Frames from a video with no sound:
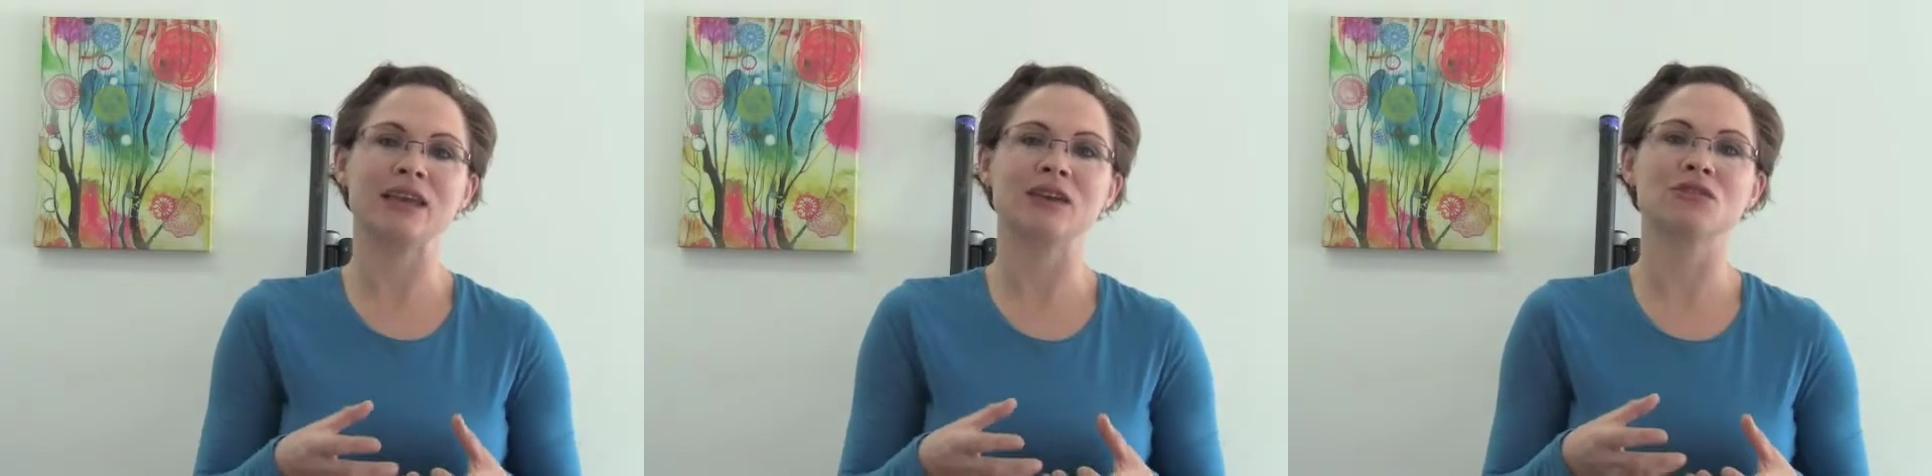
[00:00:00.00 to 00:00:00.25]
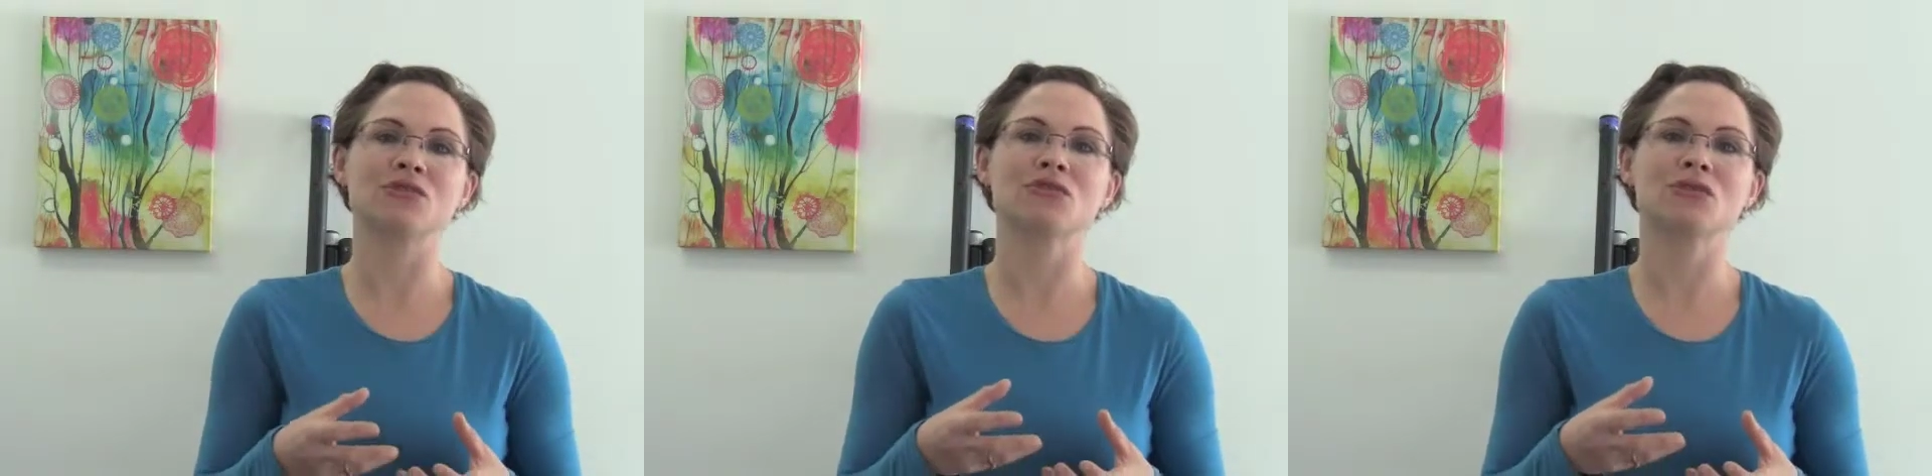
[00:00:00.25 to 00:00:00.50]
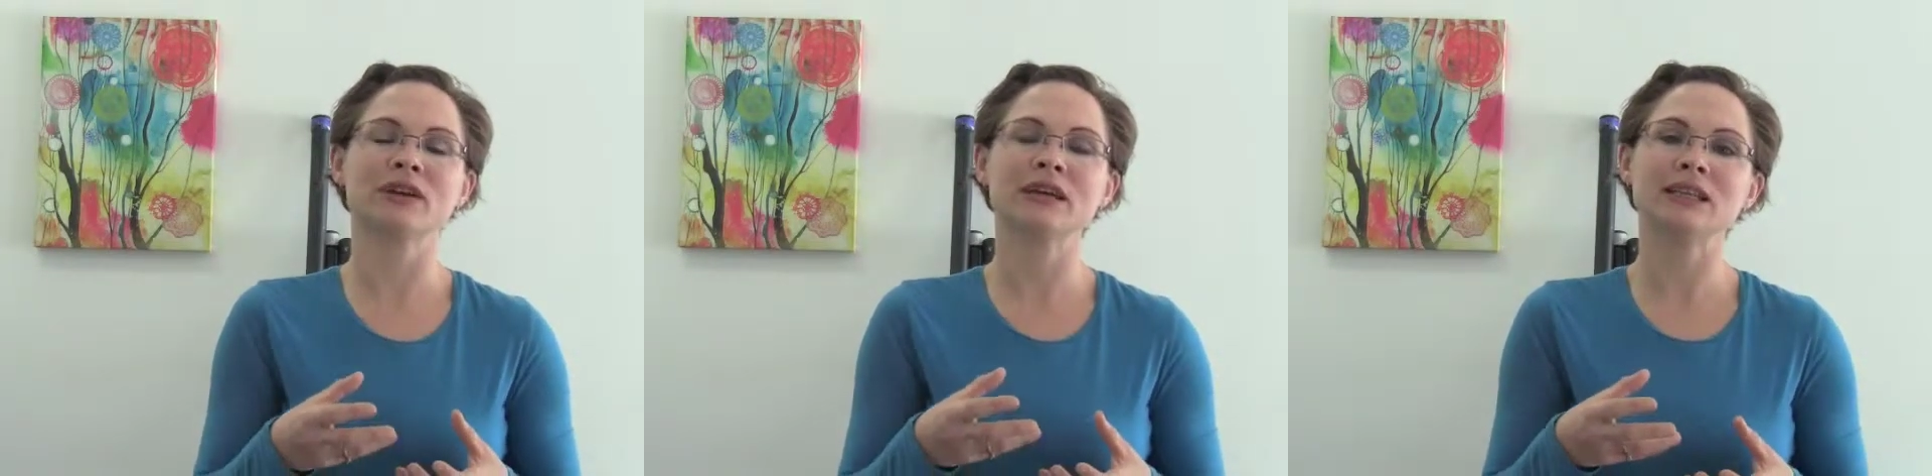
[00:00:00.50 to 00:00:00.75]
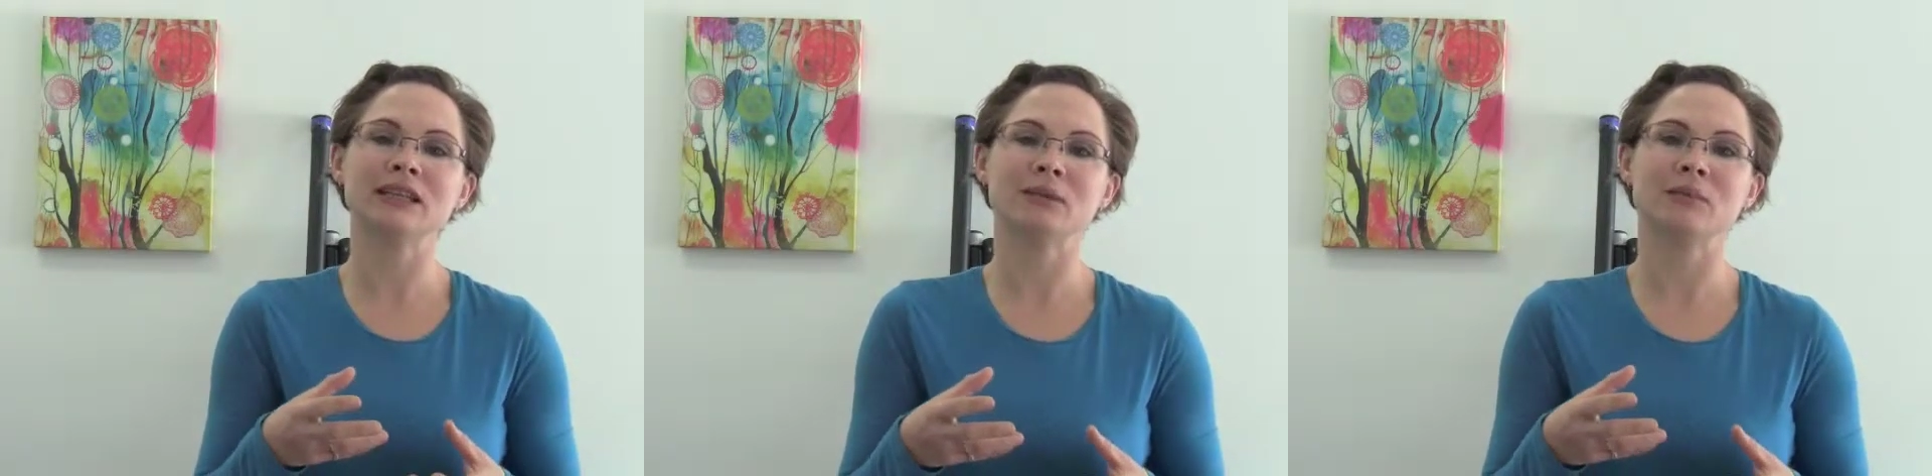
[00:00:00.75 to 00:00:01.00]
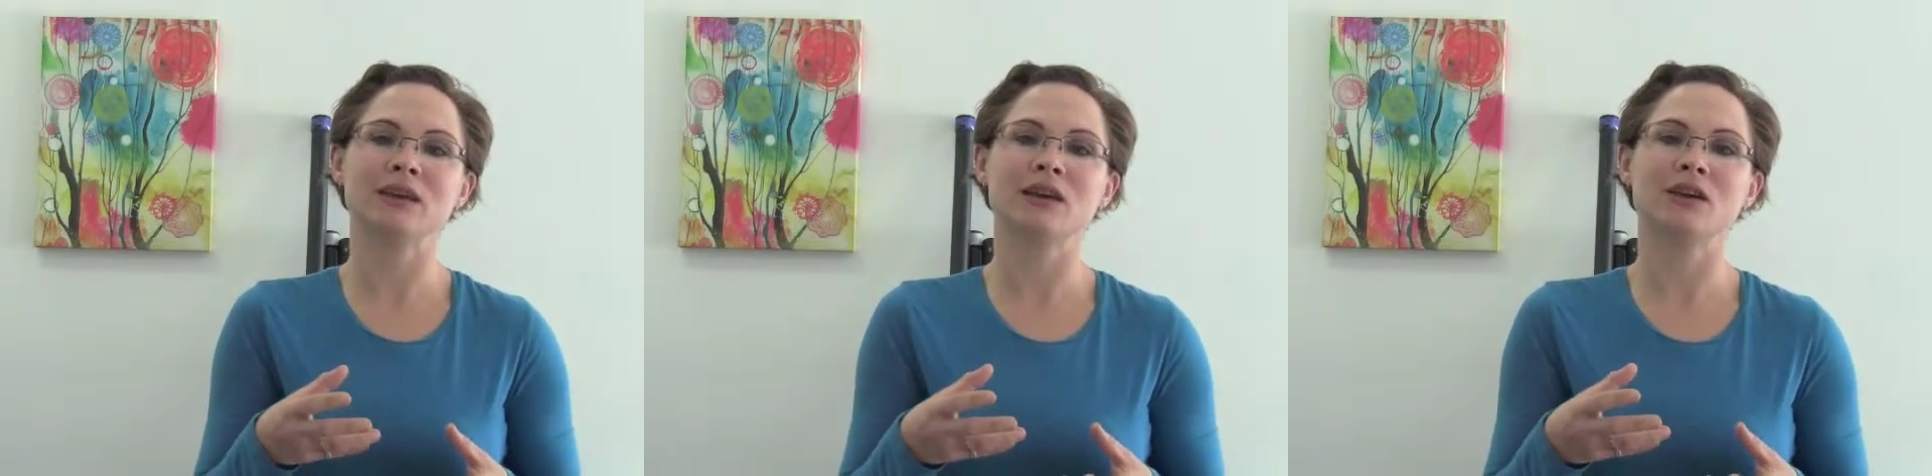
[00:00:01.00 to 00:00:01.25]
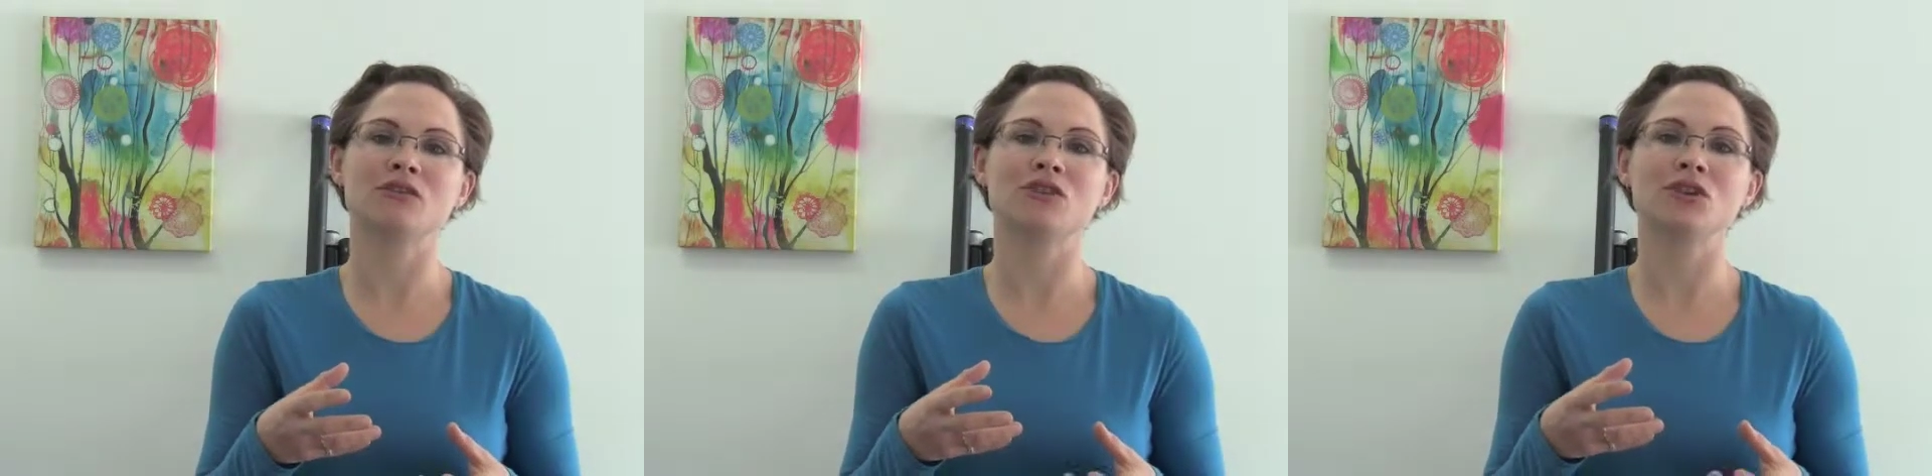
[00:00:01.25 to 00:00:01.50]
is really because